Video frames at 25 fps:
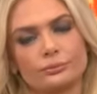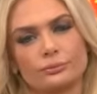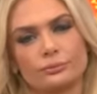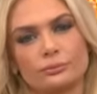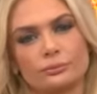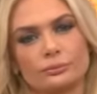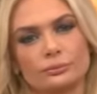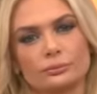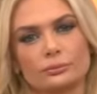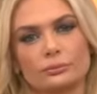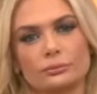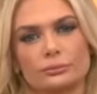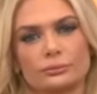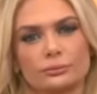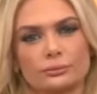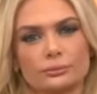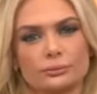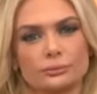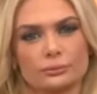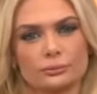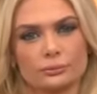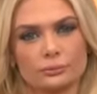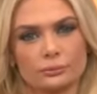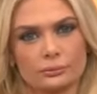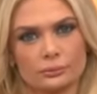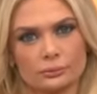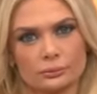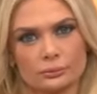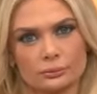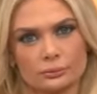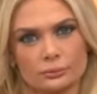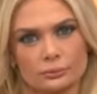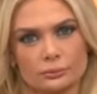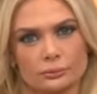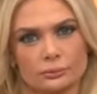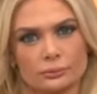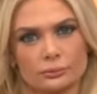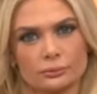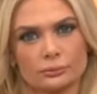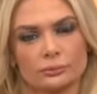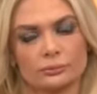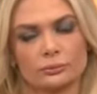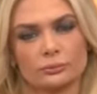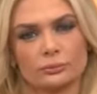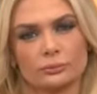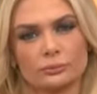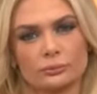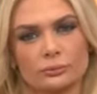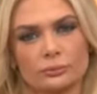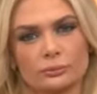
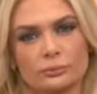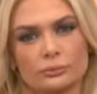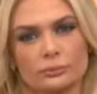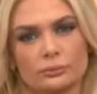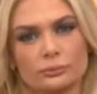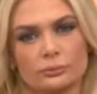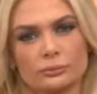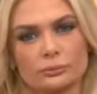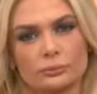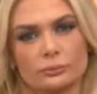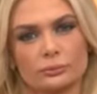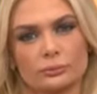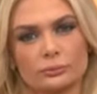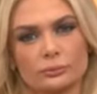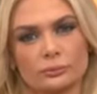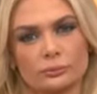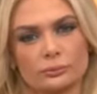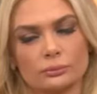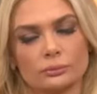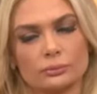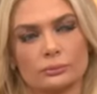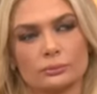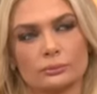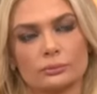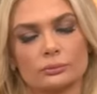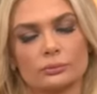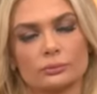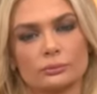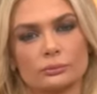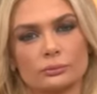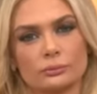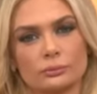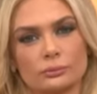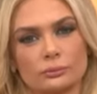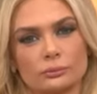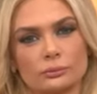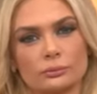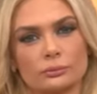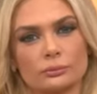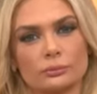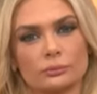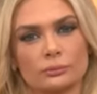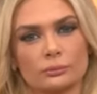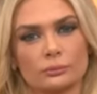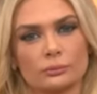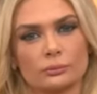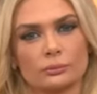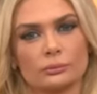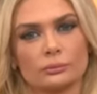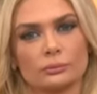
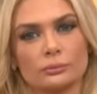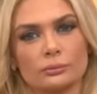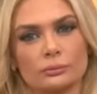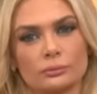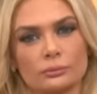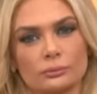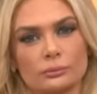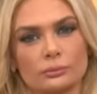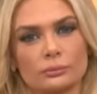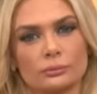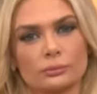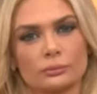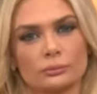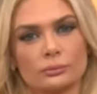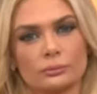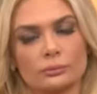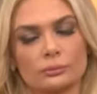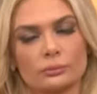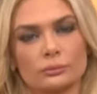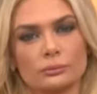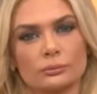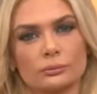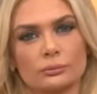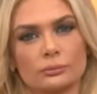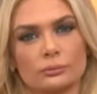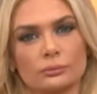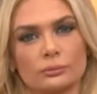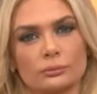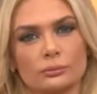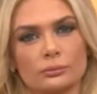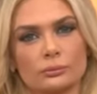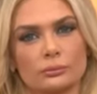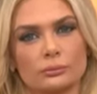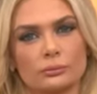(not speaking)